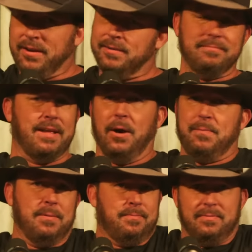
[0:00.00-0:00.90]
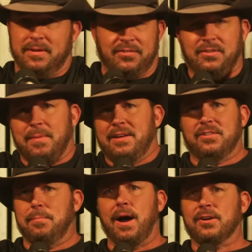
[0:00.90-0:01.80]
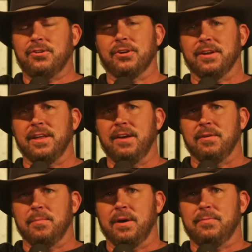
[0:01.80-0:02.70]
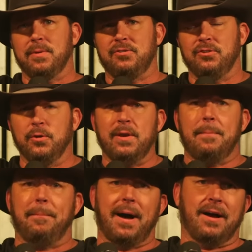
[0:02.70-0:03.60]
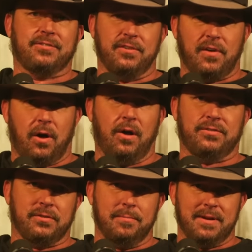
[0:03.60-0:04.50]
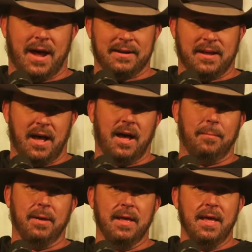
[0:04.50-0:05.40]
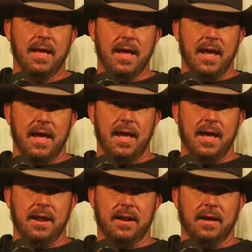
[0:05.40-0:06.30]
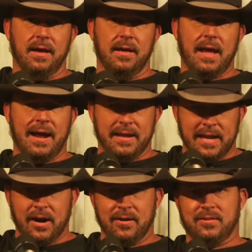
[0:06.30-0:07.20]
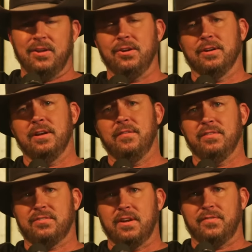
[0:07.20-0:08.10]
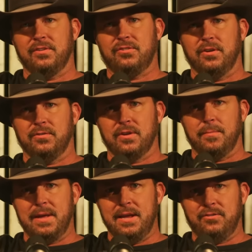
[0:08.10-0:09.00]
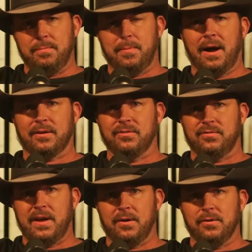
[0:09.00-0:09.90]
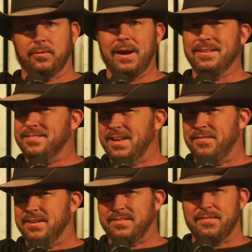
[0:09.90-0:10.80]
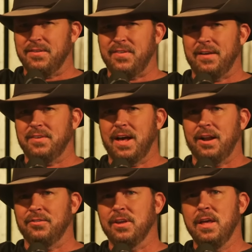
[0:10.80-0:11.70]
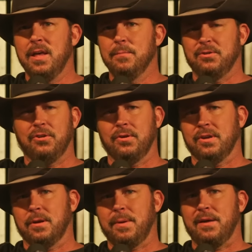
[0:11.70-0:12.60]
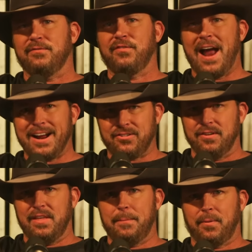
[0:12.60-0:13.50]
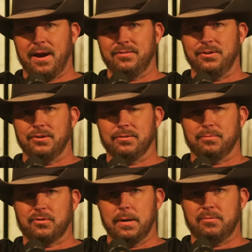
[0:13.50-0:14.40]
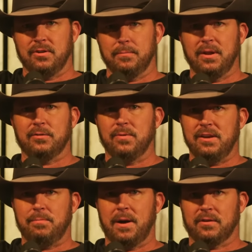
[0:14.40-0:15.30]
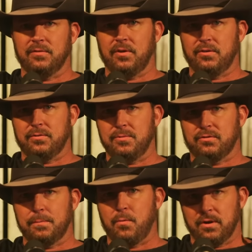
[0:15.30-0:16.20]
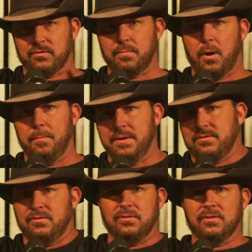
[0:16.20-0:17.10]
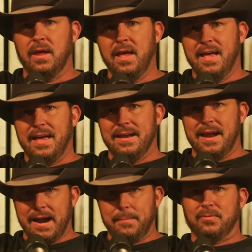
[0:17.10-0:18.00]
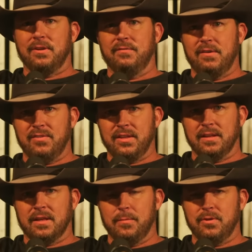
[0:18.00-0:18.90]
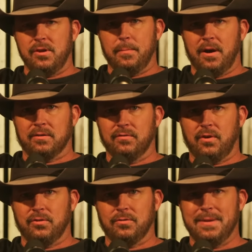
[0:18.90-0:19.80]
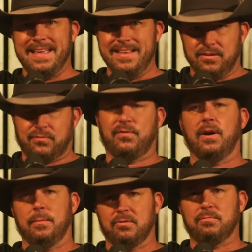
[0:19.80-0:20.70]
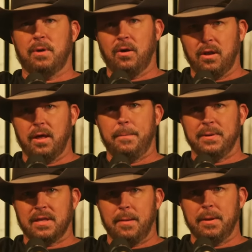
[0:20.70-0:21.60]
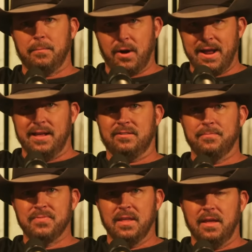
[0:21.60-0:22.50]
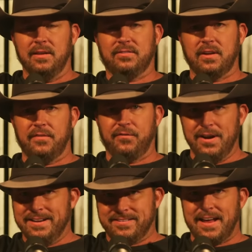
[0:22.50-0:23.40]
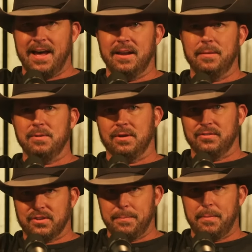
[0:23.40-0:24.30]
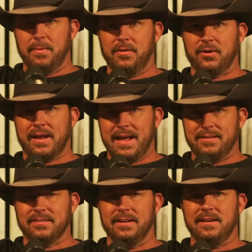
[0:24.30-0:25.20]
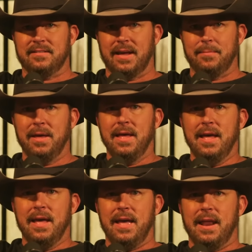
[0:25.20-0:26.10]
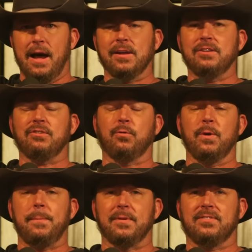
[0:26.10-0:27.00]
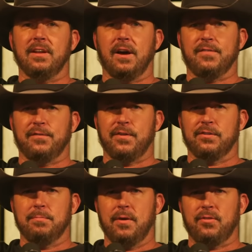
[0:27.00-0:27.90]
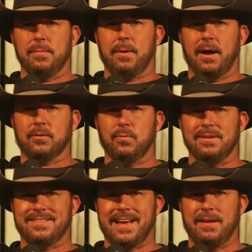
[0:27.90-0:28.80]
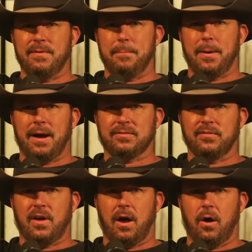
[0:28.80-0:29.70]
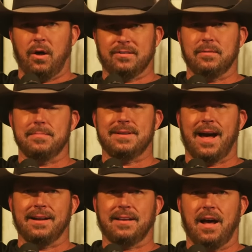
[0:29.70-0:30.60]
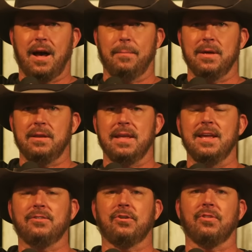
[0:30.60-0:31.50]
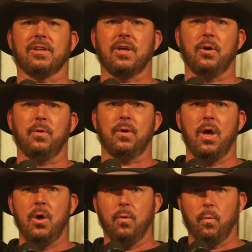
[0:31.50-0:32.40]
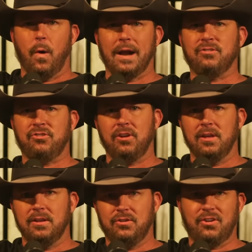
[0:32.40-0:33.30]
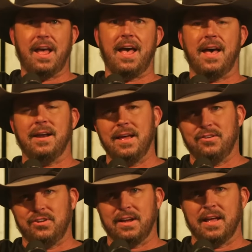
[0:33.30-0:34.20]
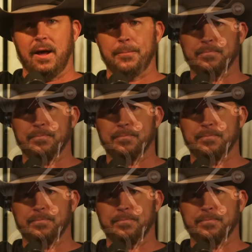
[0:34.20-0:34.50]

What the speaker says: going to help you customize the box you're going to get every month. But you do it at boxofawesome.com. And I guarantee you're going to love the stuff that shows up. Each box is valued around $70, $75, but you're only going to pay a fraction of that price in your subscription. Plus, with each Box of Awesome, you're supporting small businesses, and 90% of everything that comes in your Box of Awesome is from small up-and-coming brands. It's free to sign up. You can skip a month or cancel anytime. And I'll get you 20% off your first monthly box when you sign up at boxofawesome.com, but enter the code WATCHCHAD at checkout.